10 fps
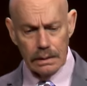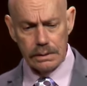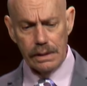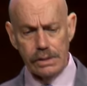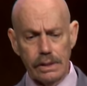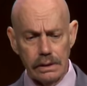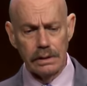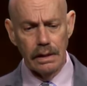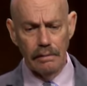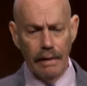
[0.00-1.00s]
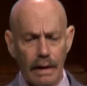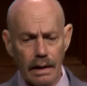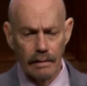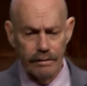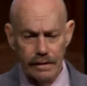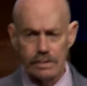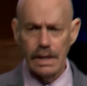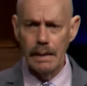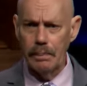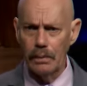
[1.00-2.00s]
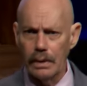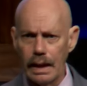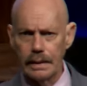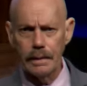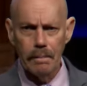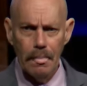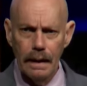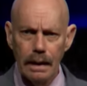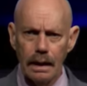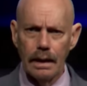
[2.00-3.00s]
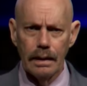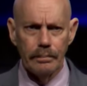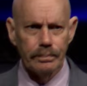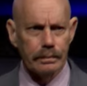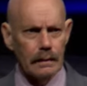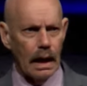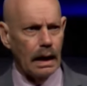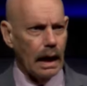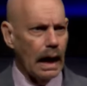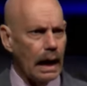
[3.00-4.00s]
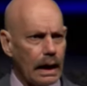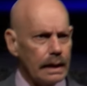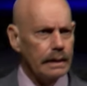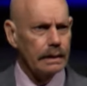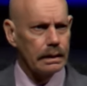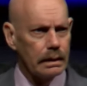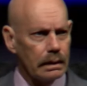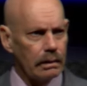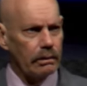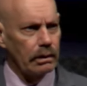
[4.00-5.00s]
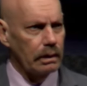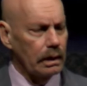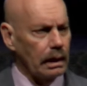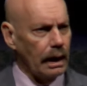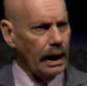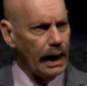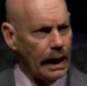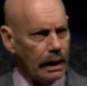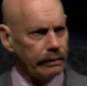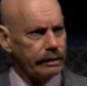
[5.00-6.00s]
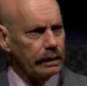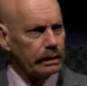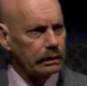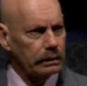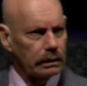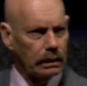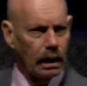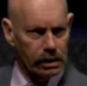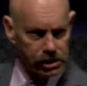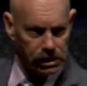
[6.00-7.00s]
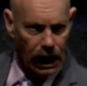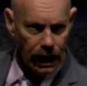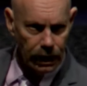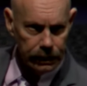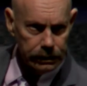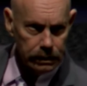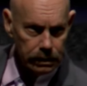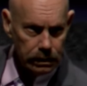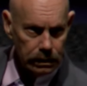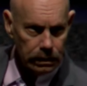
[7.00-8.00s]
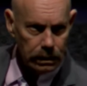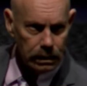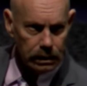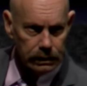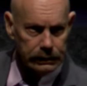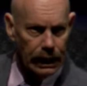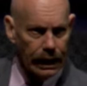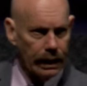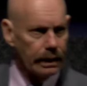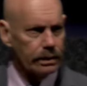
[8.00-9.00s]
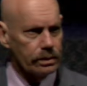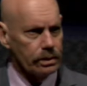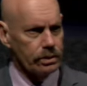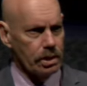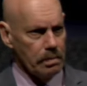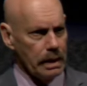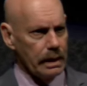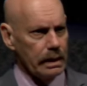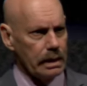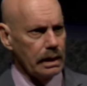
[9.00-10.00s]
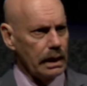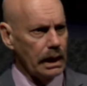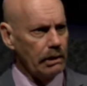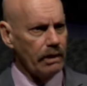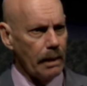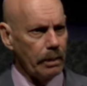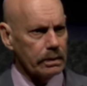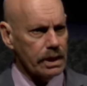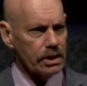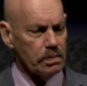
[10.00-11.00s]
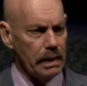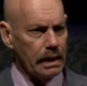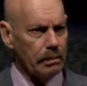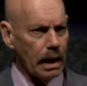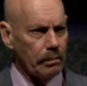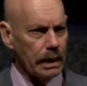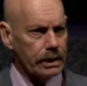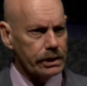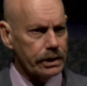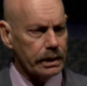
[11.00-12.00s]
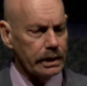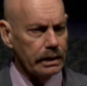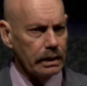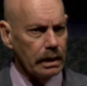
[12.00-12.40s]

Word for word: teaching, uh, for example, like um, I have assigned Dan to me. He represents me in my ministry,